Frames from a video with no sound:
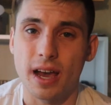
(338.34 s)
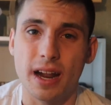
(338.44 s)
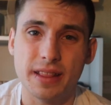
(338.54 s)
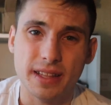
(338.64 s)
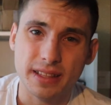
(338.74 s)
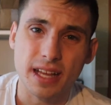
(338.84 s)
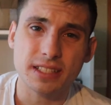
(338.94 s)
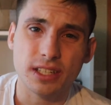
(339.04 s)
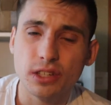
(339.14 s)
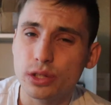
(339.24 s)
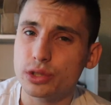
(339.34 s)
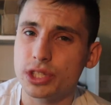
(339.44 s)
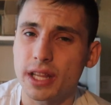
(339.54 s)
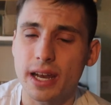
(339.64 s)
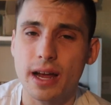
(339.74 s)
I think that's a
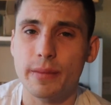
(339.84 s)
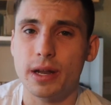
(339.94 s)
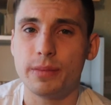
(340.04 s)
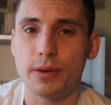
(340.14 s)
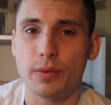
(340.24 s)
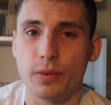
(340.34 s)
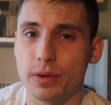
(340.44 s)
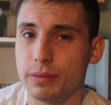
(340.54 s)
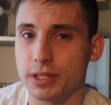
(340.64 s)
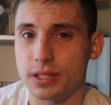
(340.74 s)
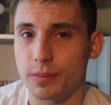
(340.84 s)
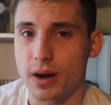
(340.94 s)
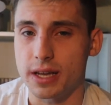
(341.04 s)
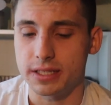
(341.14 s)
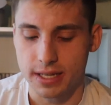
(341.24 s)
conclusion that not many people would be
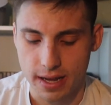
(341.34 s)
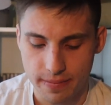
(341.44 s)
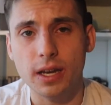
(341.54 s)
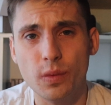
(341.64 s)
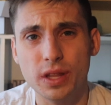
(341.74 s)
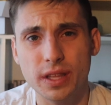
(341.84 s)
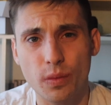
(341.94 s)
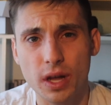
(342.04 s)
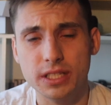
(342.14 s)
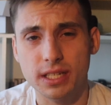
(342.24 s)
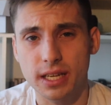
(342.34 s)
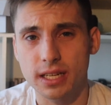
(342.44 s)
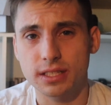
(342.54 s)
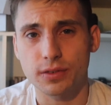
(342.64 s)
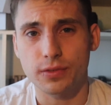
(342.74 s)
surprised at. Anyone that wants to get
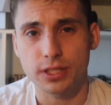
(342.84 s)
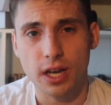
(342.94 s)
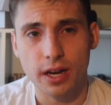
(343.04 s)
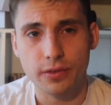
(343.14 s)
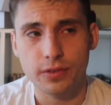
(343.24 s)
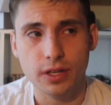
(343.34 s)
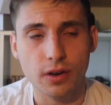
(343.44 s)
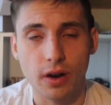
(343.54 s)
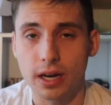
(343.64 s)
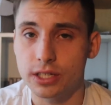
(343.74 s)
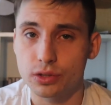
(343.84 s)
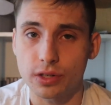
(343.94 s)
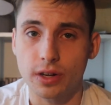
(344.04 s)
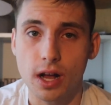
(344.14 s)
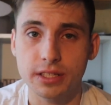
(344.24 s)
into photography or any
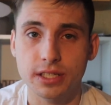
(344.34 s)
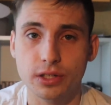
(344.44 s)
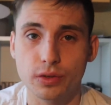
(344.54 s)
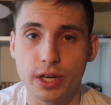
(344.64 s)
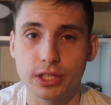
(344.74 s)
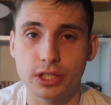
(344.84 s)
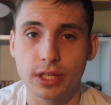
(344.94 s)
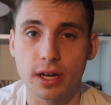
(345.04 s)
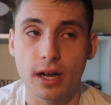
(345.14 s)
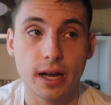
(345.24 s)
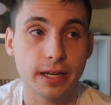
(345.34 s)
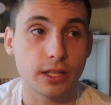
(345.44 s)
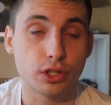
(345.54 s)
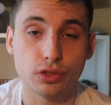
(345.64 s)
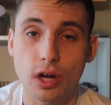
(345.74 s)
sort of content creation, I
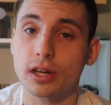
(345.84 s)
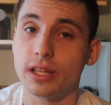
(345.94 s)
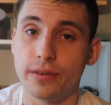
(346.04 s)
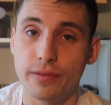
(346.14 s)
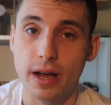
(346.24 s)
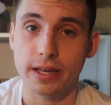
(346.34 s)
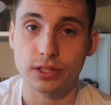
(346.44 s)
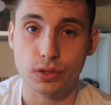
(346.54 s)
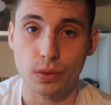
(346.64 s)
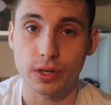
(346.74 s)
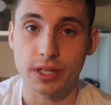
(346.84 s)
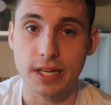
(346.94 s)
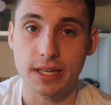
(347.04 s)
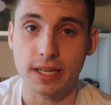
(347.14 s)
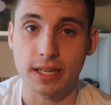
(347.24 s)
can strongly advise toward a
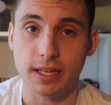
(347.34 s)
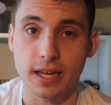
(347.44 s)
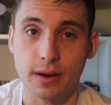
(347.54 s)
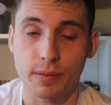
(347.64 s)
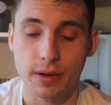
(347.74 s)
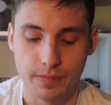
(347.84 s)
dedicated camera.